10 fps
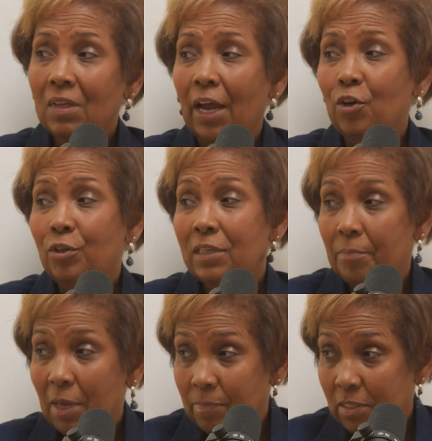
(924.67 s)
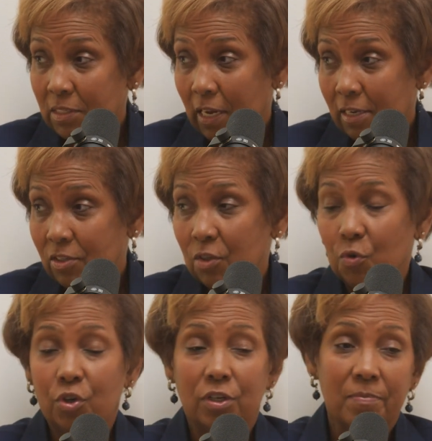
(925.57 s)
I could not make mistakes. You
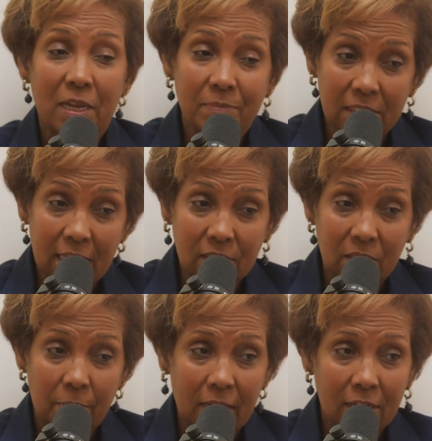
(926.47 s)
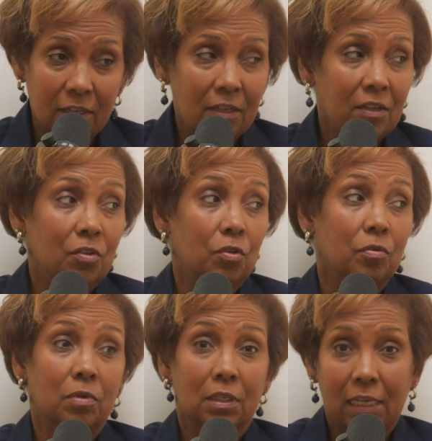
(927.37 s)
couldn't make mistakes in a bank. You
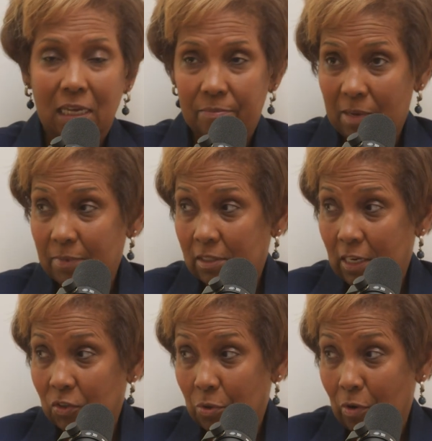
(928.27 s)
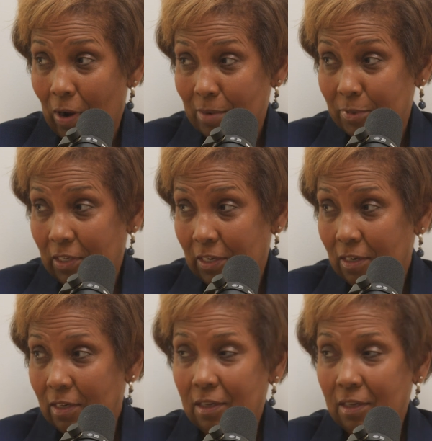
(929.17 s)
really can't make mistakes on a crime scene.